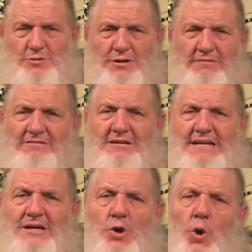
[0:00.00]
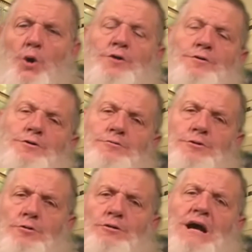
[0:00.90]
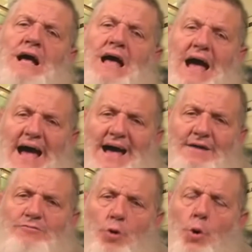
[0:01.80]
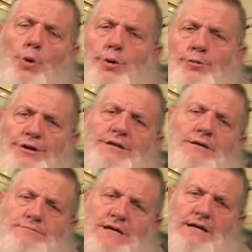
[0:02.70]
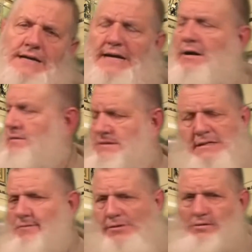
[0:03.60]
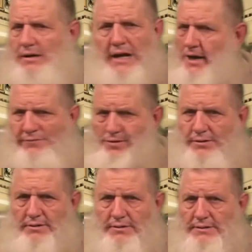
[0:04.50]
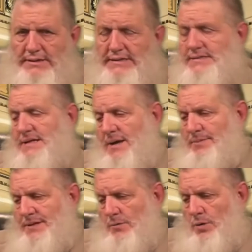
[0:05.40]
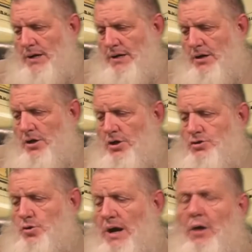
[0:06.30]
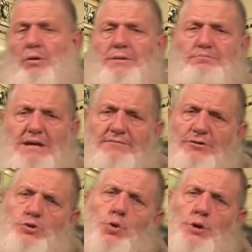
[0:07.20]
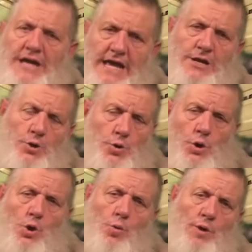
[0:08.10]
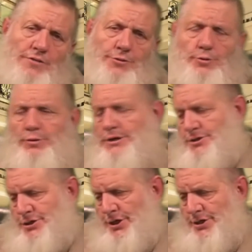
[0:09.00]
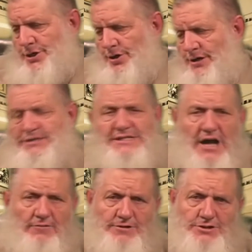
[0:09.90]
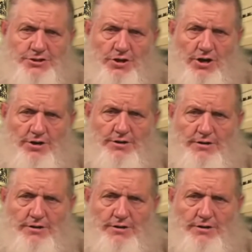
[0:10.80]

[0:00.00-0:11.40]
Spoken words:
don't ever get order. You don't have order that comes out of chaos. Never, ever. It doesn't happen that way. So how would it be if a tornado went through a junkyard, a salvage yard,